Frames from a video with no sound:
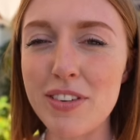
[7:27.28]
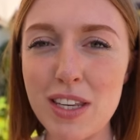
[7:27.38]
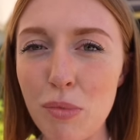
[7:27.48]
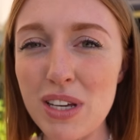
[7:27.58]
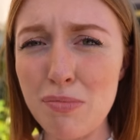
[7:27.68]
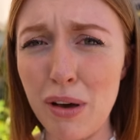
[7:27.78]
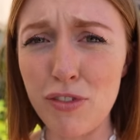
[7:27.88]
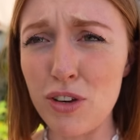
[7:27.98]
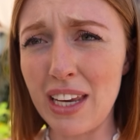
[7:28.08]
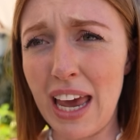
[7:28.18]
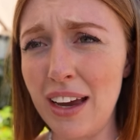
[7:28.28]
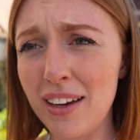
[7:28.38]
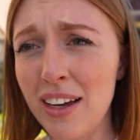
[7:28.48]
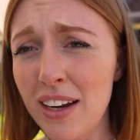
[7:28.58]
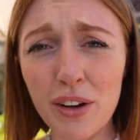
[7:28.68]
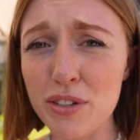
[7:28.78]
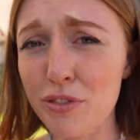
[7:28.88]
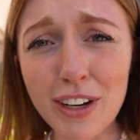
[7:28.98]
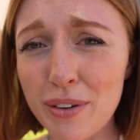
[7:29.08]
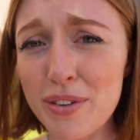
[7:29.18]
for some reason my views are getting loads
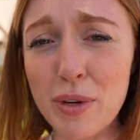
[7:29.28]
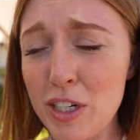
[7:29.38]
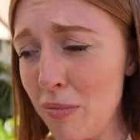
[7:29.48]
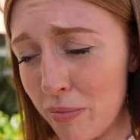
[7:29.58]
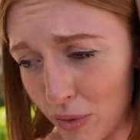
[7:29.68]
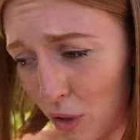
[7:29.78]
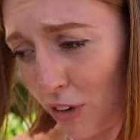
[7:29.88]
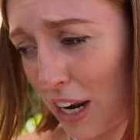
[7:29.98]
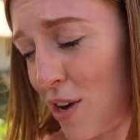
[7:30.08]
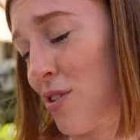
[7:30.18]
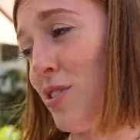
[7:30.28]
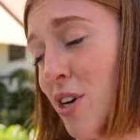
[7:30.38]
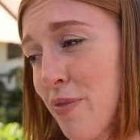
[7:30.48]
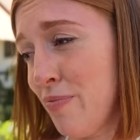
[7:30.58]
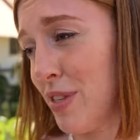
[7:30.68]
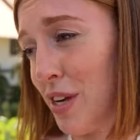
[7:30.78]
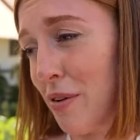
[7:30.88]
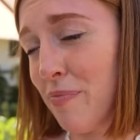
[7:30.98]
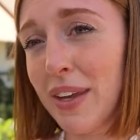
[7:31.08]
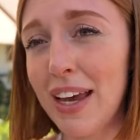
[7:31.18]
of reels, which I'm not really used to.
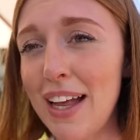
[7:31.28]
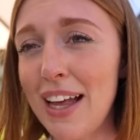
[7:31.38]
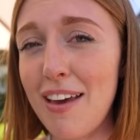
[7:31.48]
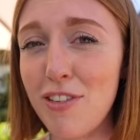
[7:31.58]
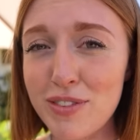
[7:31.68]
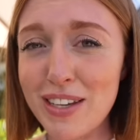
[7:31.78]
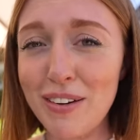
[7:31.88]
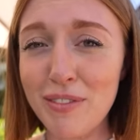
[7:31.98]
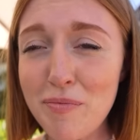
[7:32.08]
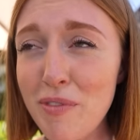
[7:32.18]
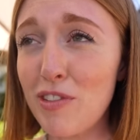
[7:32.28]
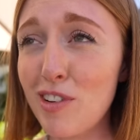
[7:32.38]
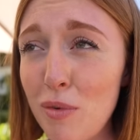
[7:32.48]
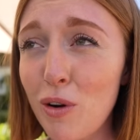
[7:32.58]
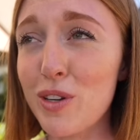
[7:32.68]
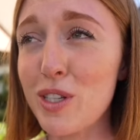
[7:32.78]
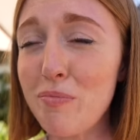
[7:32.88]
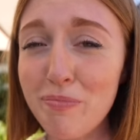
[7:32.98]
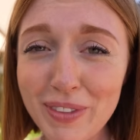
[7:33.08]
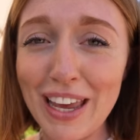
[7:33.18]
So if you've seen them, if you've come across
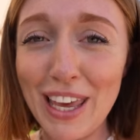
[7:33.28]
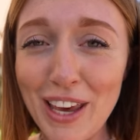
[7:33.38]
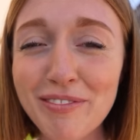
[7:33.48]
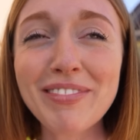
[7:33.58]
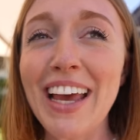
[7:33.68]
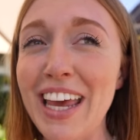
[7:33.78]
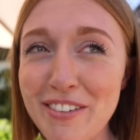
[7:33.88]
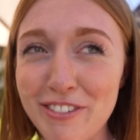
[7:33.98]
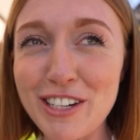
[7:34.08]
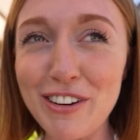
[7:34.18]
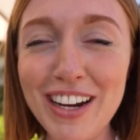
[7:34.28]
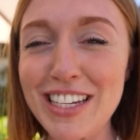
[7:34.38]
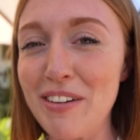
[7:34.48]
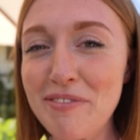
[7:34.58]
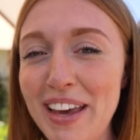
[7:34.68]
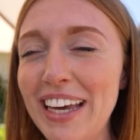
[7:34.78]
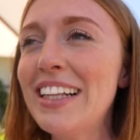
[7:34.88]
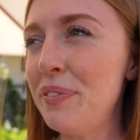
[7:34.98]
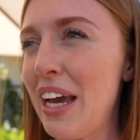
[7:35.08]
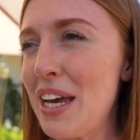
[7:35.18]
them, thank you. Thank you for interacting with me.
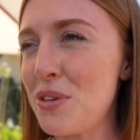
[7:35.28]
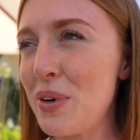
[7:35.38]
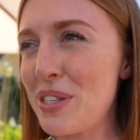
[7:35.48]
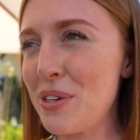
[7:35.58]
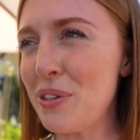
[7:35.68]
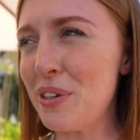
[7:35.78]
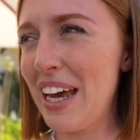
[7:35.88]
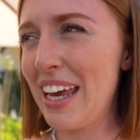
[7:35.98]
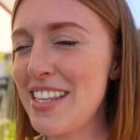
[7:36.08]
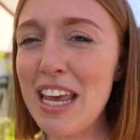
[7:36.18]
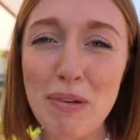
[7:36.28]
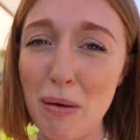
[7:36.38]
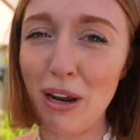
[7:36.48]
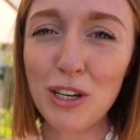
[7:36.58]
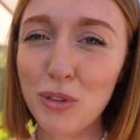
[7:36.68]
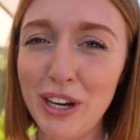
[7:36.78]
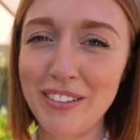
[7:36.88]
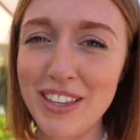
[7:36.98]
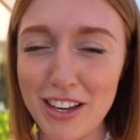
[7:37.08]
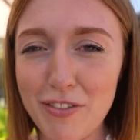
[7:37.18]
But yeah, it's always cool like seeing people
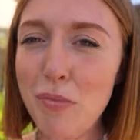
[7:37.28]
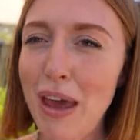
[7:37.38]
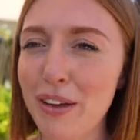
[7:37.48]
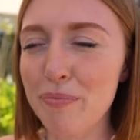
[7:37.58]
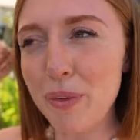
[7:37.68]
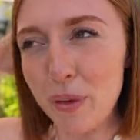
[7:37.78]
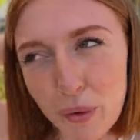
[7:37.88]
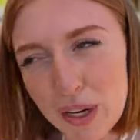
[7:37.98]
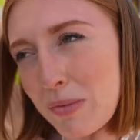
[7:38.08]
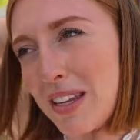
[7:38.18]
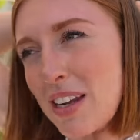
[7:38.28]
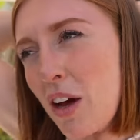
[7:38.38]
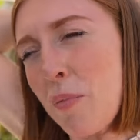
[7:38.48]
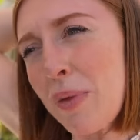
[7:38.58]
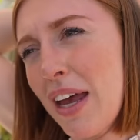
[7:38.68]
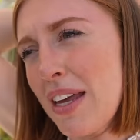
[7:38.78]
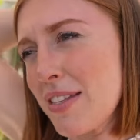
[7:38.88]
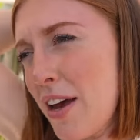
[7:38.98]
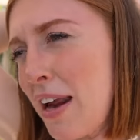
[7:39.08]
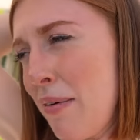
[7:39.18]
enjoy the stuff you make. Always means a lot.
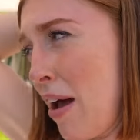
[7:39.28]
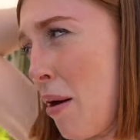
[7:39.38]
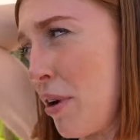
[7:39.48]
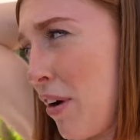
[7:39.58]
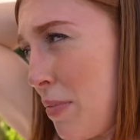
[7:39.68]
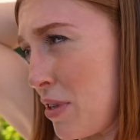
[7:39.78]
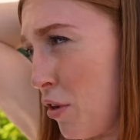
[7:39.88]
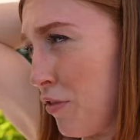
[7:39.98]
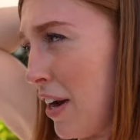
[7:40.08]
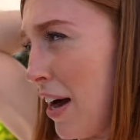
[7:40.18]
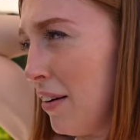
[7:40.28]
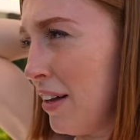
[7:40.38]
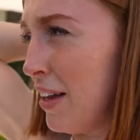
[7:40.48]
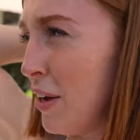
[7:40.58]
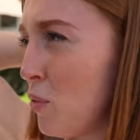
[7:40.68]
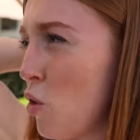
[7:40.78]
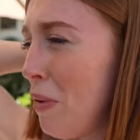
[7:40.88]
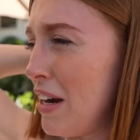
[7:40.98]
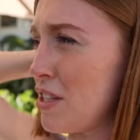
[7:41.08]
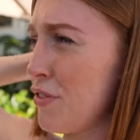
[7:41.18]
So anyway, I'm gonna grab this coffee now, walk
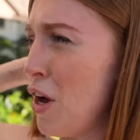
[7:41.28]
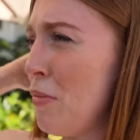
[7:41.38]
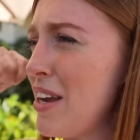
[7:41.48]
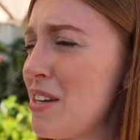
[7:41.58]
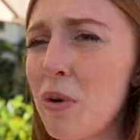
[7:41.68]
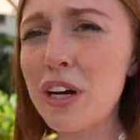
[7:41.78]
back to the room. I didn't wear